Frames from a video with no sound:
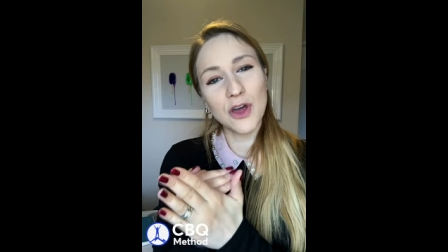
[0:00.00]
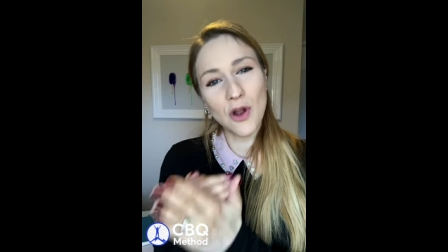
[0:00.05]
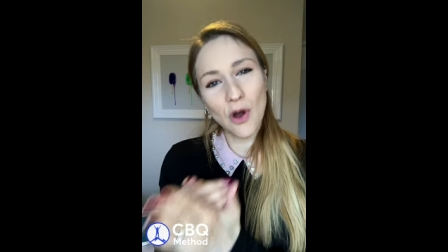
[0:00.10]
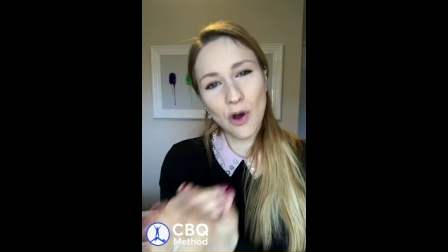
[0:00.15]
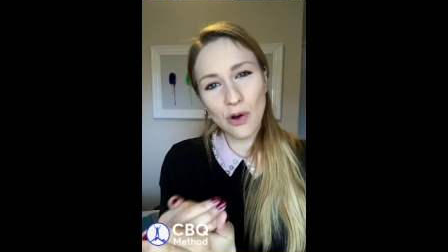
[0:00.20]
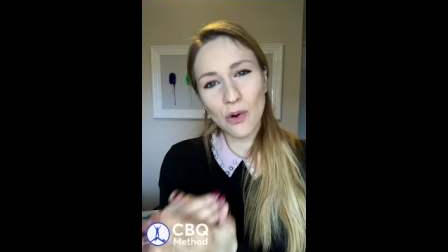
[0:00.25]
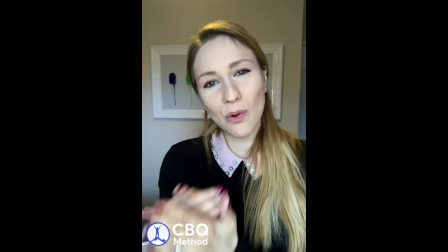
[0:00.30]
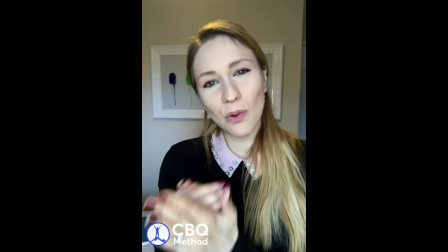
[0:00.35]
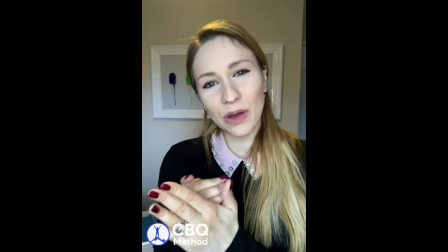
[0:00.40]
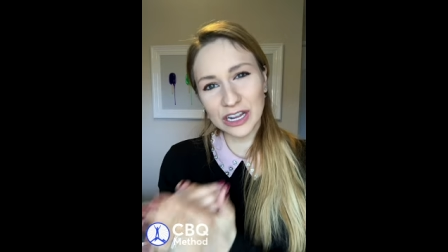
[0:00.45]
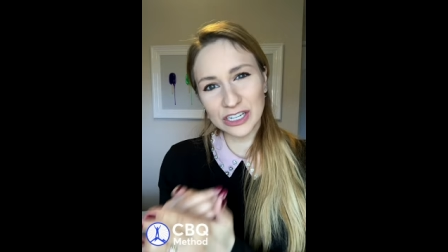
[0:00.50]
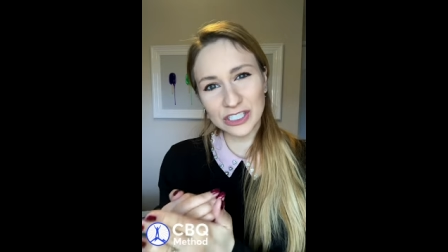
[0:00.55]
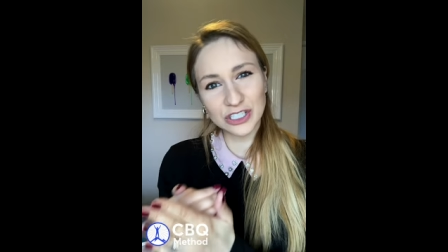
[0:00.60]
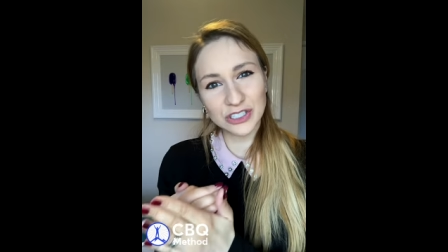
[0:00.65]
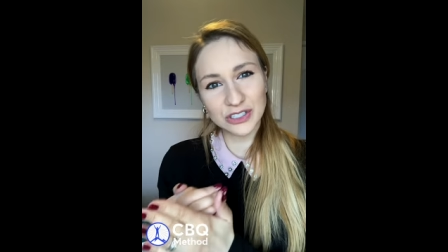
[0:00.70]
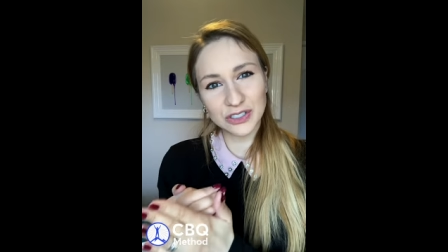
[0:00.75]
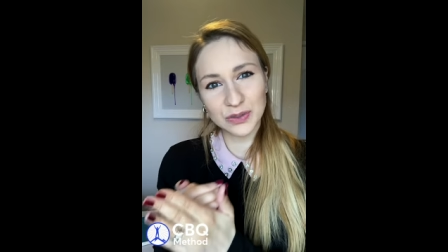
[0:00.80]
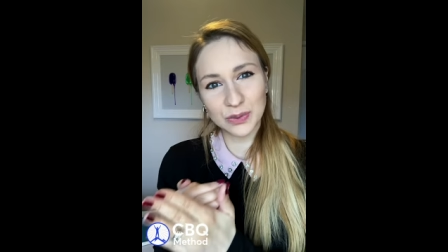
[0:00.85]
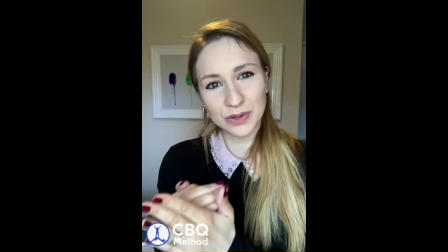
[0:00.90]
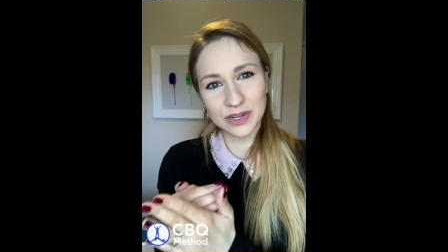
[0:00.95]
wrong
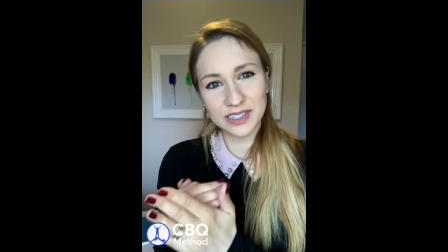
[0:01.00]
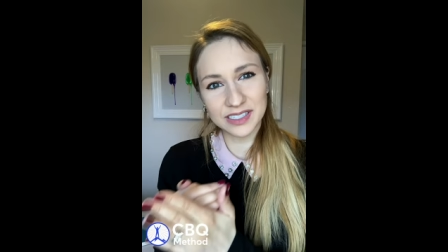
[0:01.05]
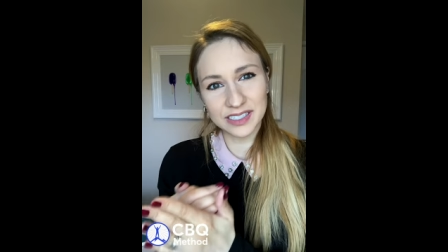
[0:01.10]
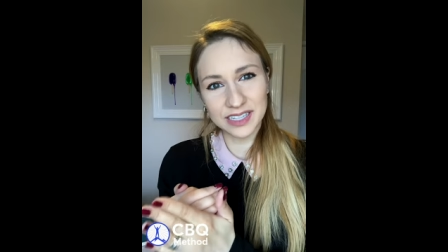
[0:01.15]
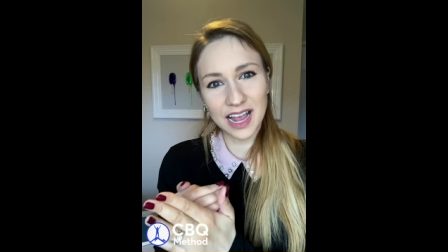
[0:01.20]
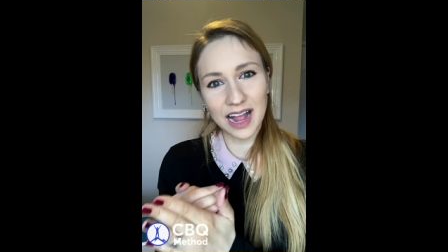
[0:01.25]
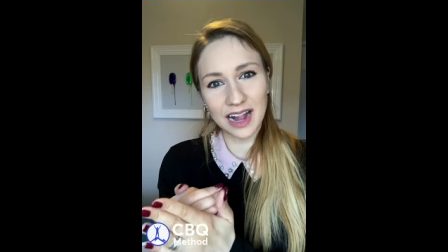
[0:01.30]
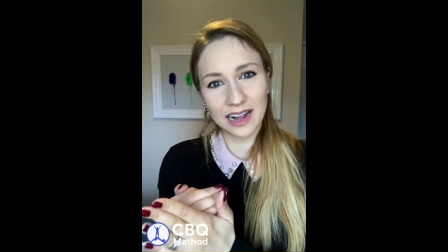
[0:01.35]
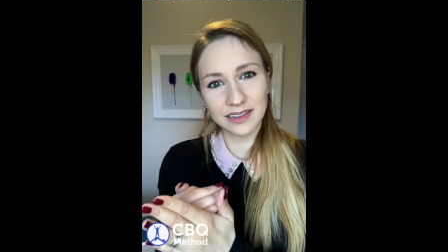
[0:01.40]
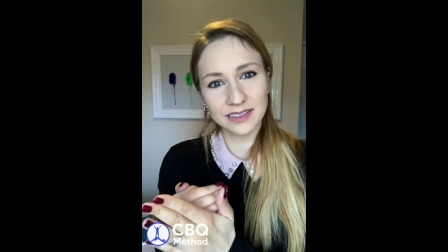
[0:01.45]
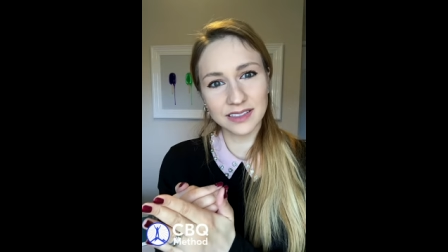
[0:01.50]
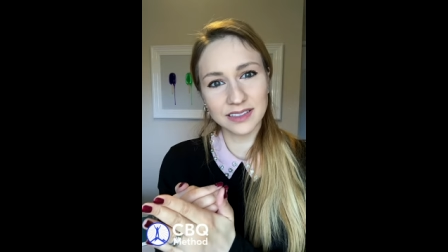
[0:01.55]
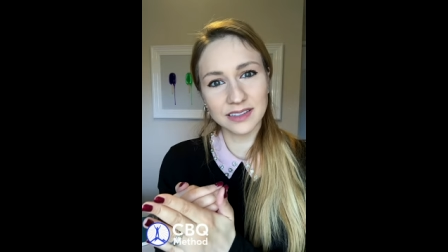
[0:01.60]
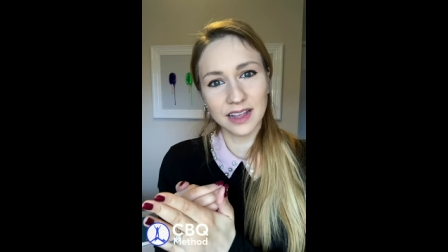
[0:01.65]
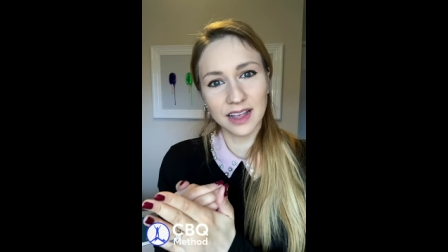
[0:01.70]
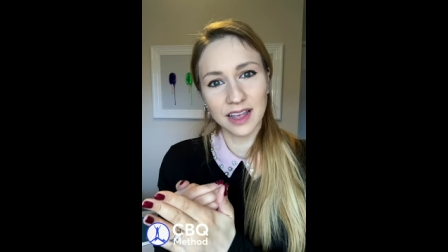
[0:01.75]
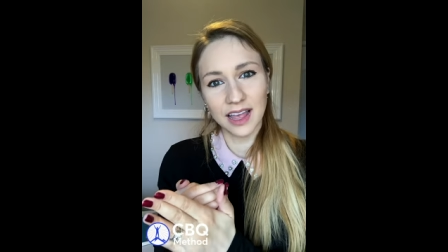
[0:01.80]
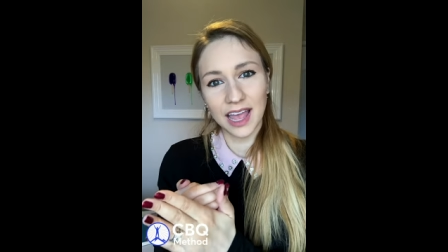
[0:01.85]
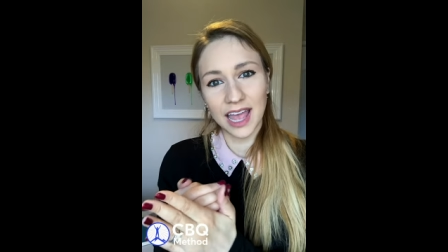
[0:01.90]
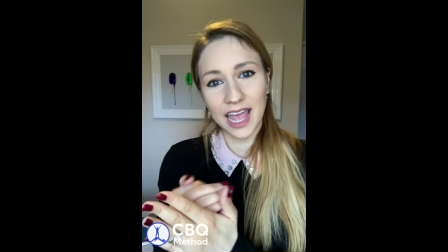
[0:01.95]
questions to ourselves,
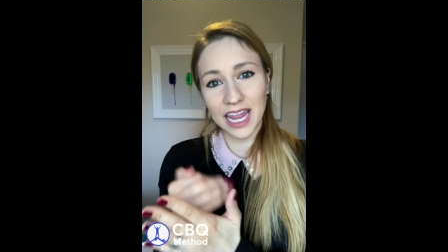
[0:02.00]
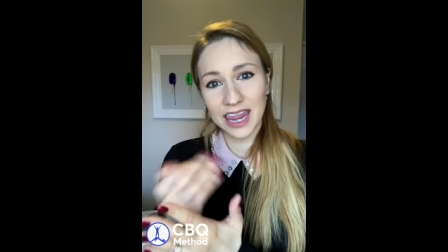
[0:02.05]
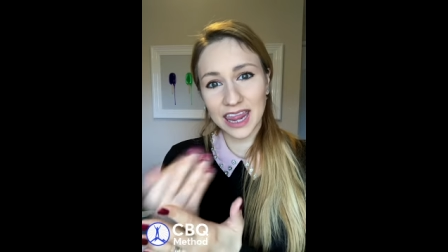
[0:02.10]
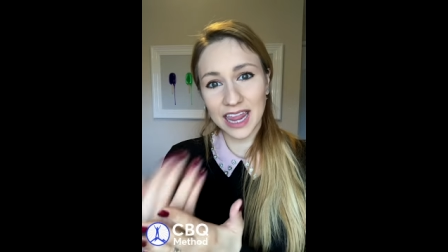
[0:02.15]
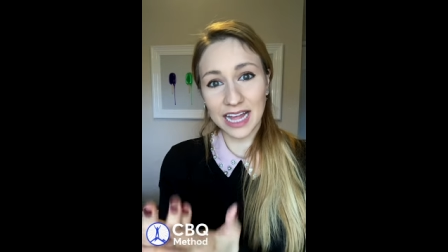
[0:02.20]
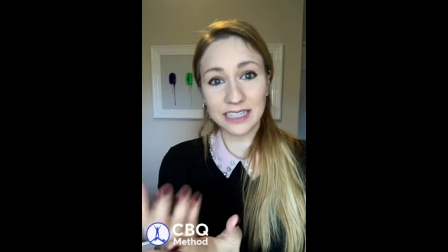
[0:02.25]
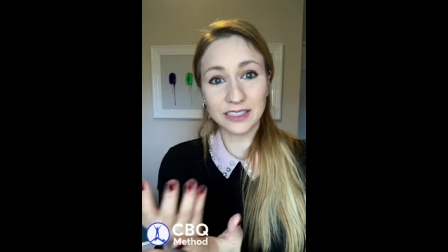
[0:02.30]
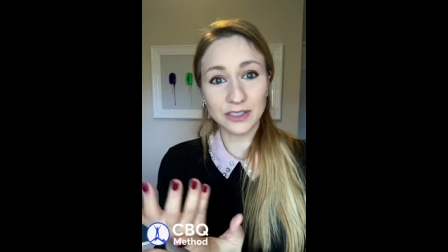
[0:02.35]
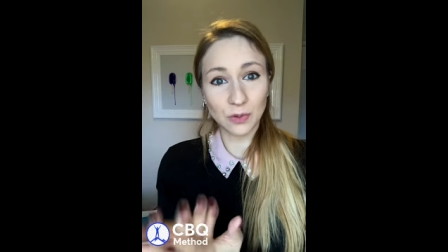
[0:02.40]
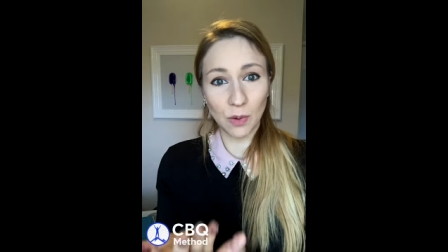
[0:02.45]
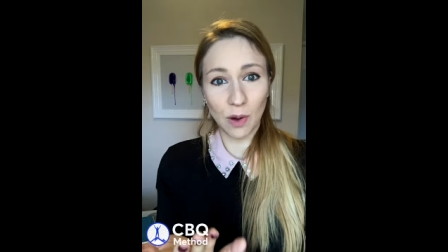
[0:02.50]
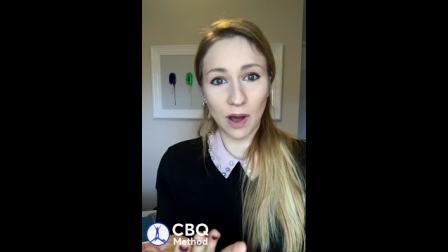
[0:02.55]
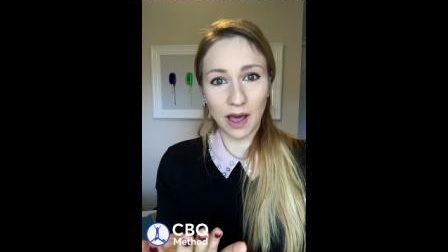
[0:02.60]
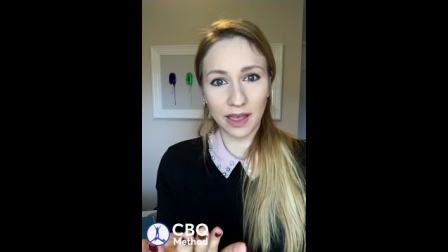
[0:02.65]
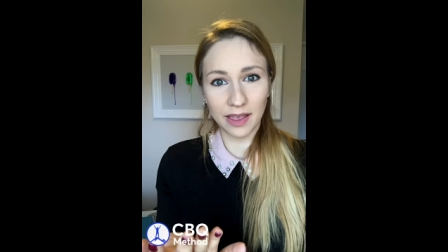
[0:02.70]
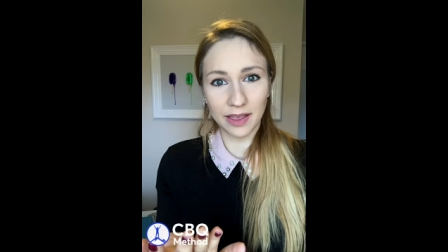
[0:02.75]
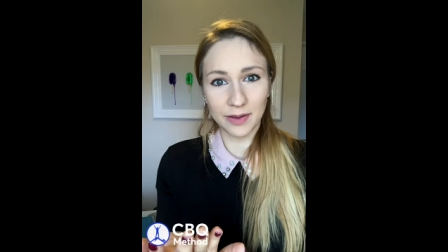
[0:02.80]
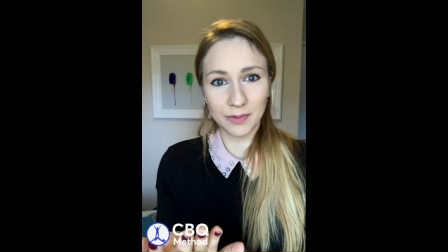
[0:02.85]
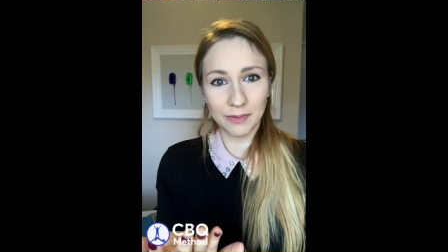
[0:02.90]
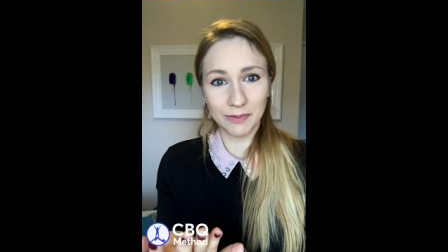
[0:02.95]
and that's
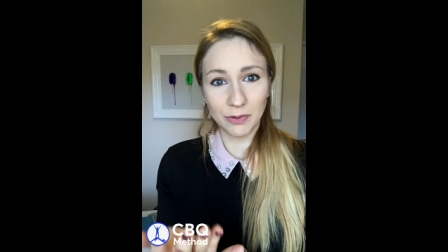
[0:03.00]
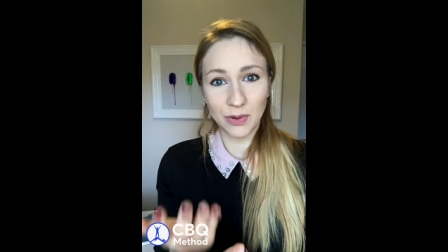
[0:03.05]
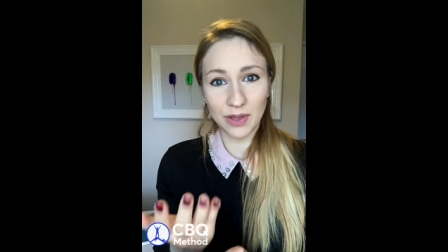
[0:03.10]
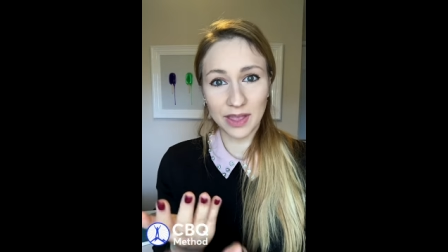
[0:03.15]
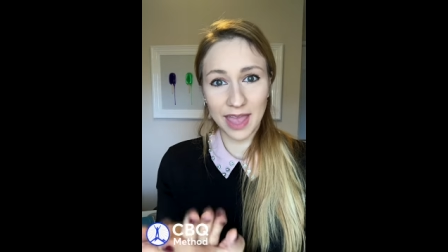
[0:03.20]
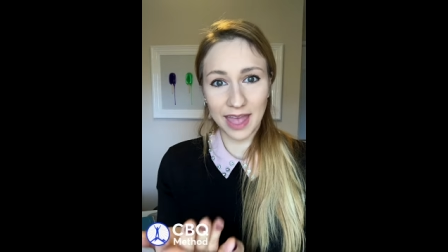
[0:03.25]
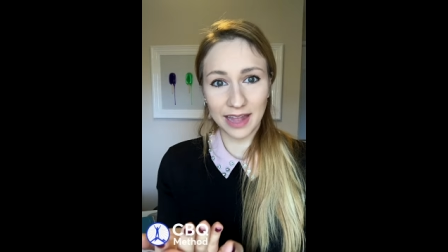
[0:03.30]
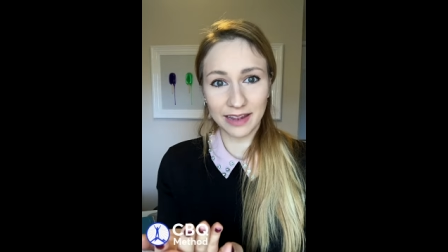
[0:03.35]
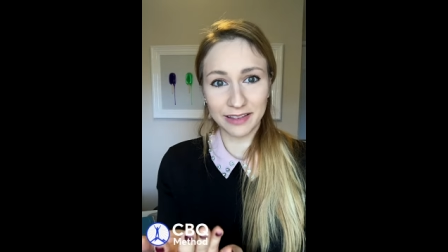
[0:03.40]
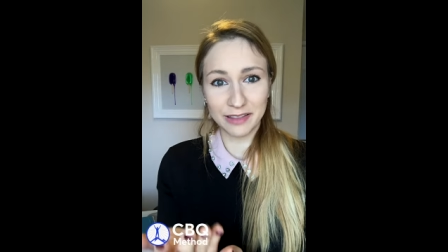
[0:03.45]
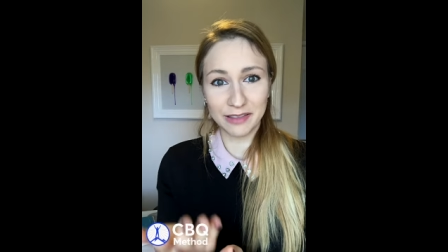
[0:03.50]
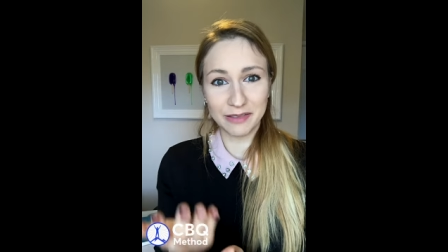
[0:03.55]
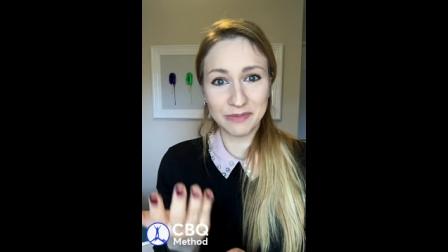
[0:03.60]
why we get